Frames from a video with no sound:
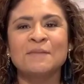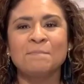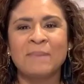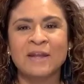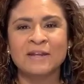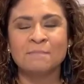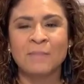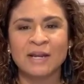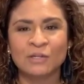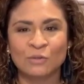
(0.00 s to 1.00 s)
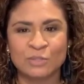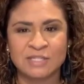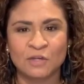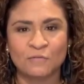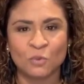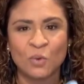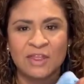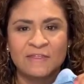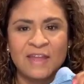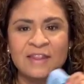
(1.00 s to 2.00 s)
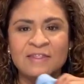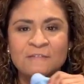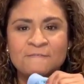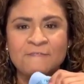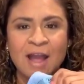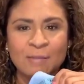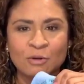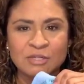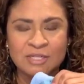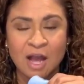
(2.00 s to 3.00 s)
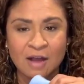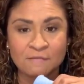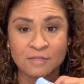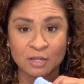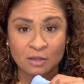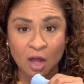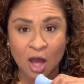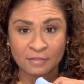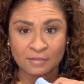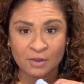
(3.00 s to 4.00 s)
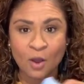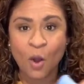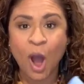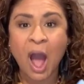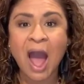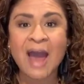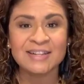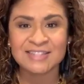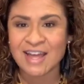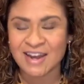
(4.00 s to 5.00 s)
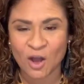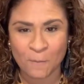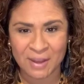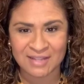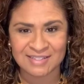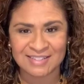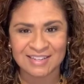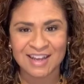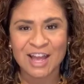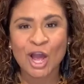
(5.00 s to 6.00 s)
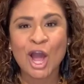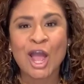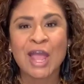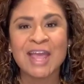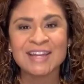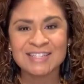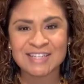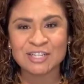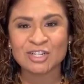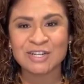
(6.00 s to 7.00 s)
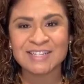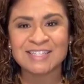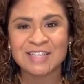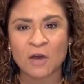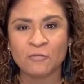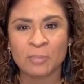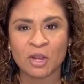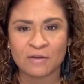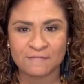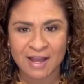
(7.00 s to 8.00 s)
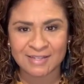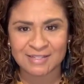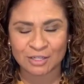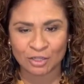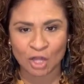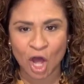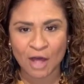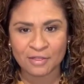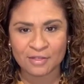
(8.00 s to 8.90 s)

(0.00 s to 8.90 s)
embedded microsilver within the fibers of the cloth. How does that help us? It essentially self-purifies the cloth